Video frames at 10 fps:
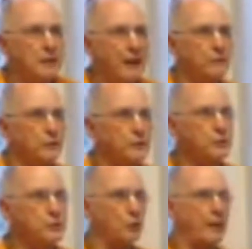You'll have to
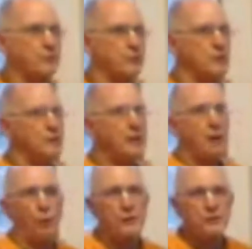listen to the question.
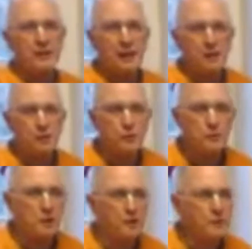What is the
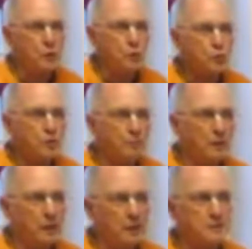characteristic of the Uttama
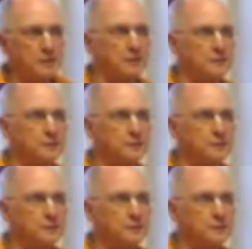Bhakta?